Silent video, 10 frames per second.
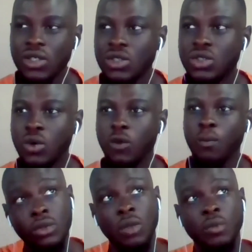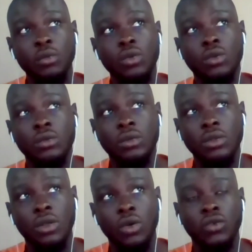So some people
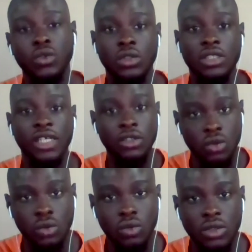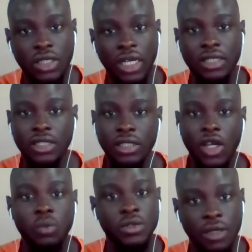go to design schools and it
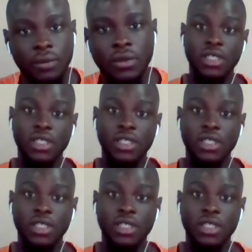helps them,